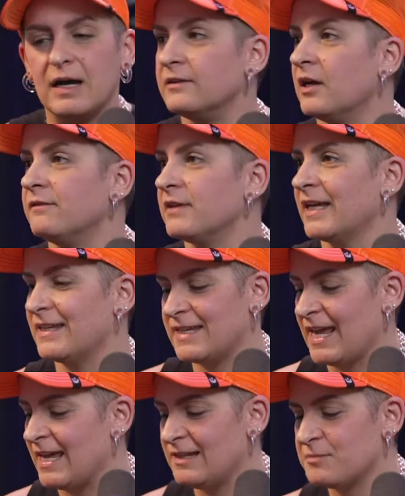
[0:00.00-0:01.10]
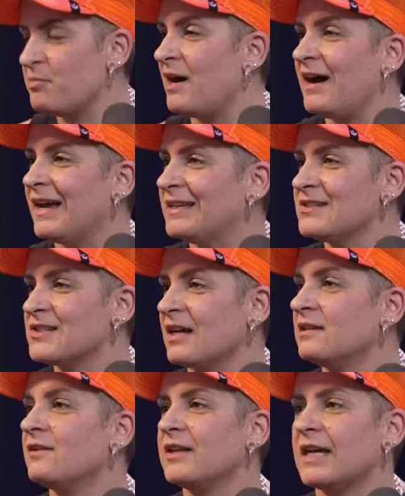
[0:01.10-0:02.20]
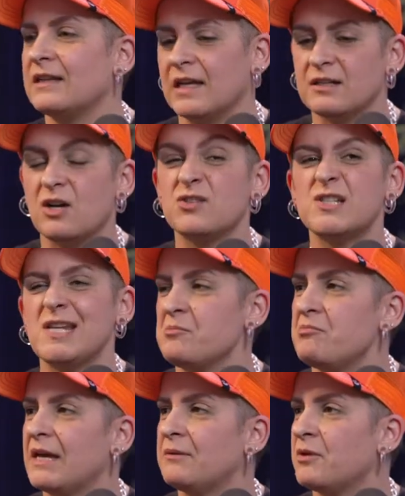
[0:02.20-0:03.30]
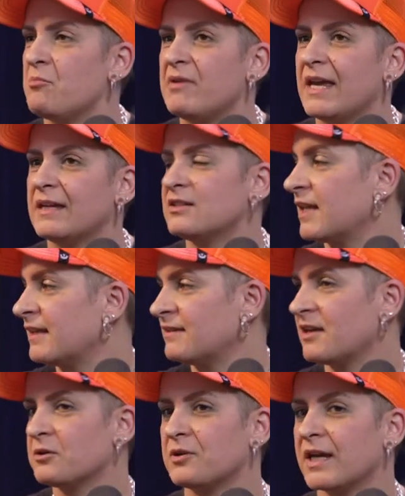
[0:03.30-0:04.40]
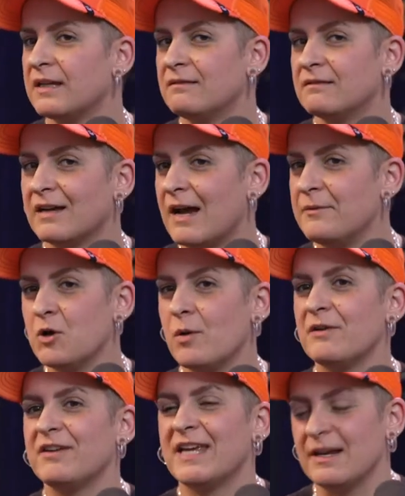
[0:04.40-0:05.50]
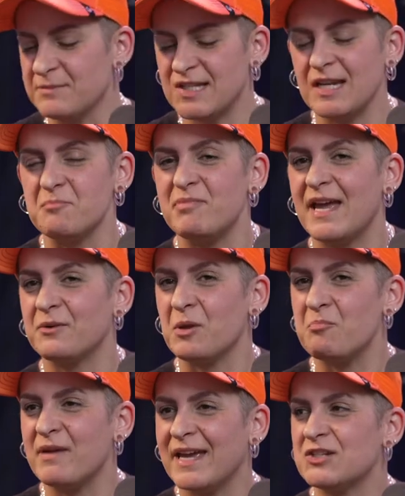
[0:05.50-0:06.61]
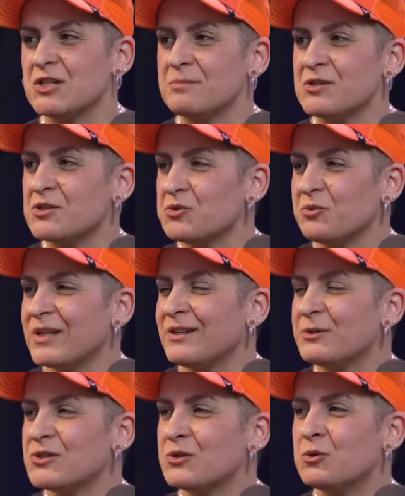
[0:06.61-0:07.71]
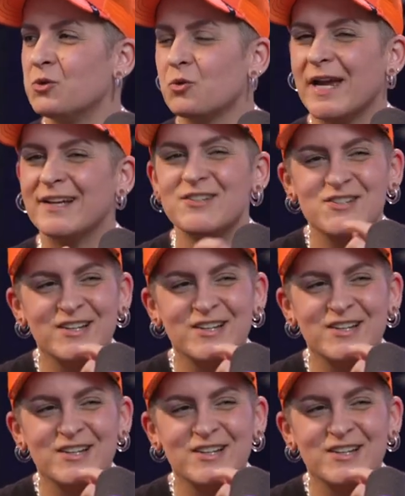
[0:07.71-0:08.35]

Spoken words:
I love like cakes, pies. Yeah. I love that. Like, I'll sit in bed with a bag of, like, the other night. I know I'm not making, I'm sitting in bed with a bag of chips, the Doritos, the Cool Ranch.